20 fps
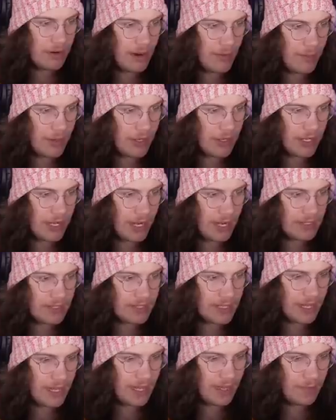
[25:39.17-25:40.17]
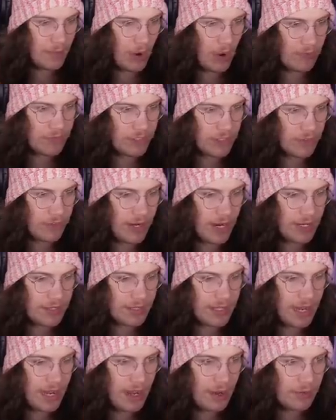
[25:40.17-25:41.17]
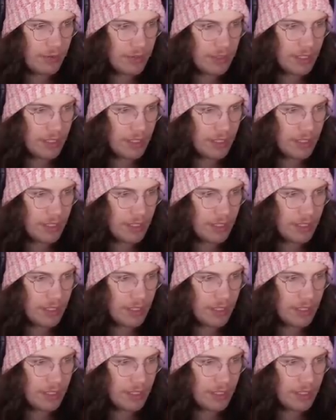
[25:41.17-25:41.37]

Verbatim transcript: All right, we gotta get off the ground now,